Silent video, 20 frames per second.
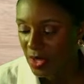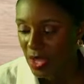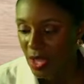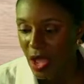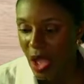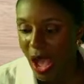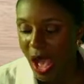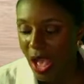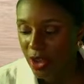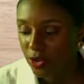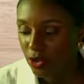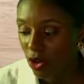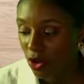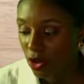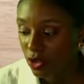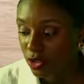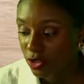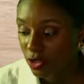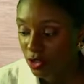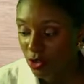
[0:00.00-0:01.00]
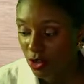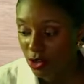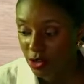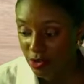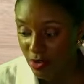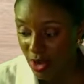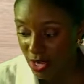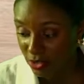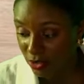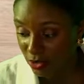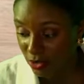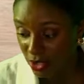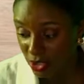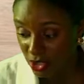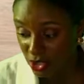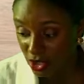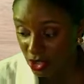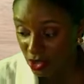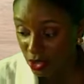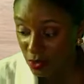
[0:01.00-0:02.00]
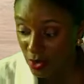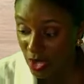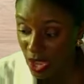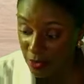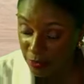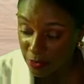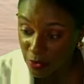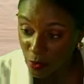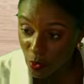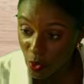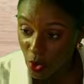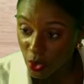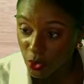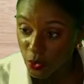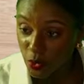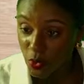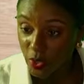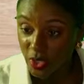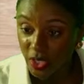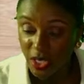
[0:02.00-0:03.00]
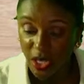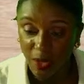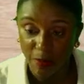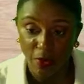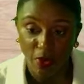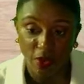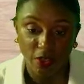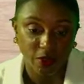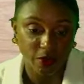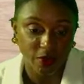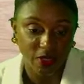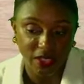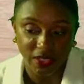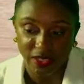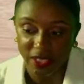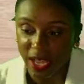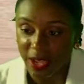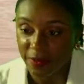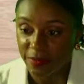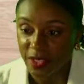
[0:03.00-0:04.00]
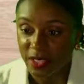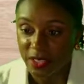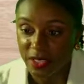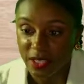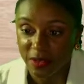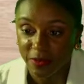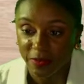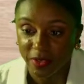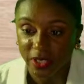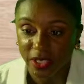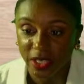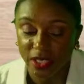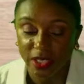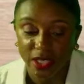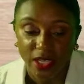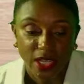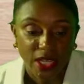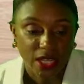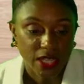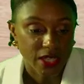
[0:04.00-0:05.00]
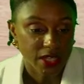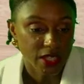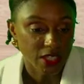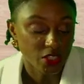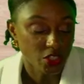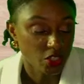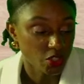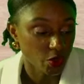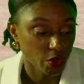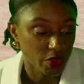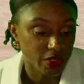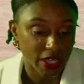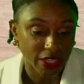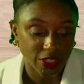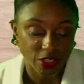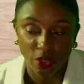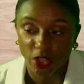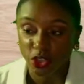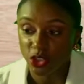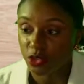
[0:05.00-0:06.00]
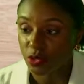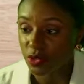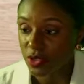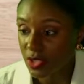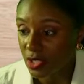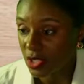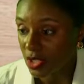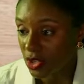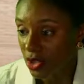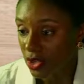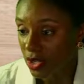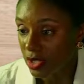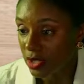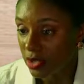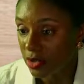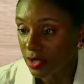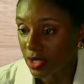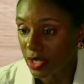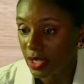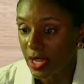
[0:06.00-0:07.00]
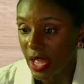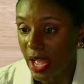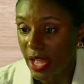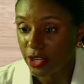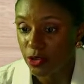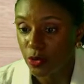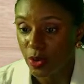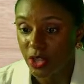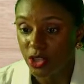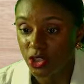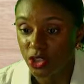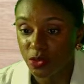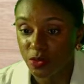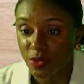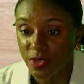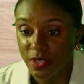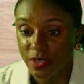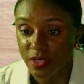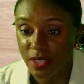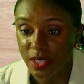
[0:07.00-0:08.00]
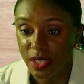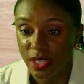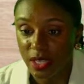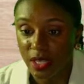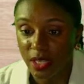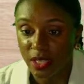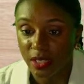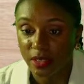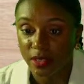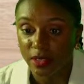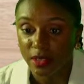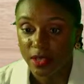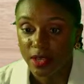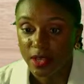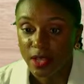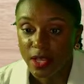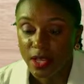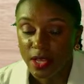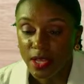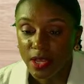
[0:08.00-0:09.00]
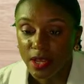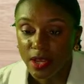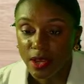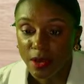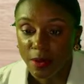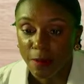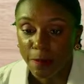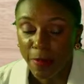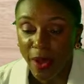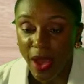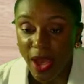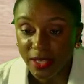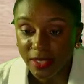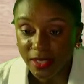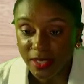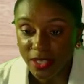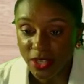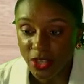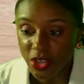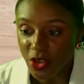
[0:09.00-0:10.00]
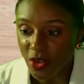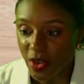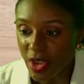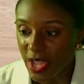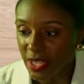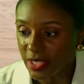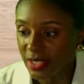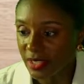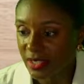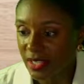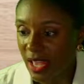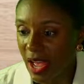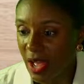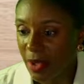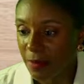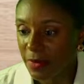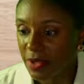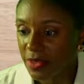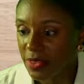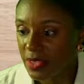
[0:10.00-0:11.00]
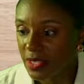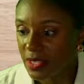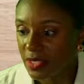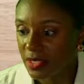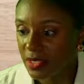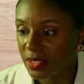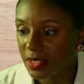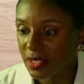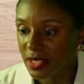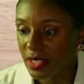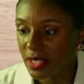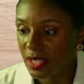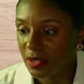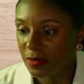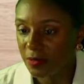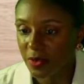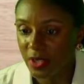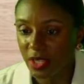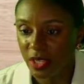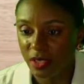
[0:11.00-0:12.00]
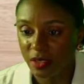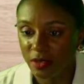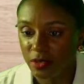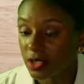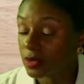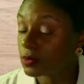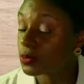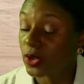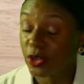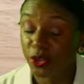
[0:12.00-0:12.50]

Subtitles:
And also congratulations to everyone who came onto this live this evening. This shows that you're interested in your learning and you are interested in passing your exam this evening. Well, not